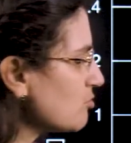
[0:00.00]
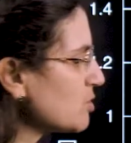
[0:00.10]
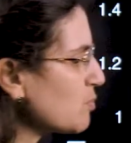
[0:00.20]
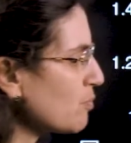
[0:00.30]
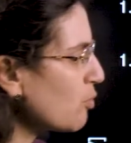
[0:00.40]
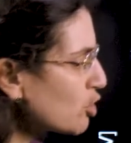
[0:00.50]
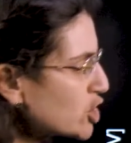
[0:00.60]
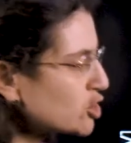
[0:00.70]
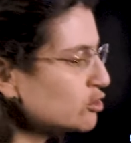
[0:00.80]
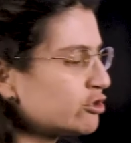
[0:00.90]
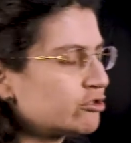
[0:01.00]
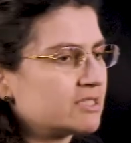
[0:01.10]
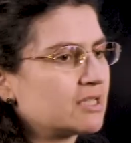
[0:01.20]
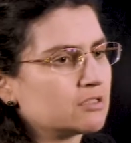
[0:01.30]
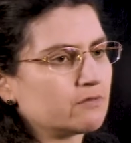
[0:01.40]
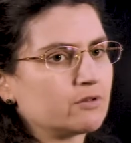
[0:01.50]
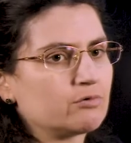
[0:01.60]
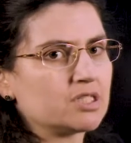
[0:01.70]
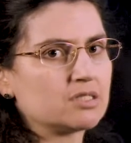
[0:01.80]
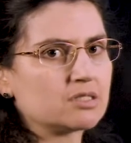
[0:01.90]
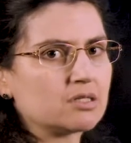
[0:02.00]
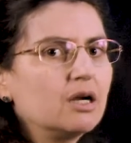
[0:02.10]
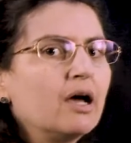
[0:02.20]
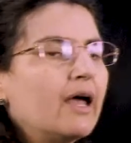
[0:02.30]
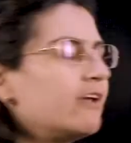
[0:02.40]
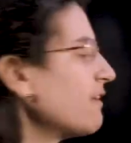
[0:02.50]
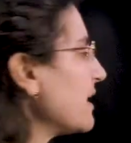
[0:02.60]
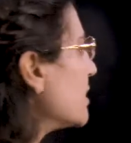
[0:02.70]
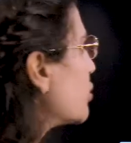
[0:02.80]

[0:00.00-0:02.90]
is proportional to the size of the resistor, if I need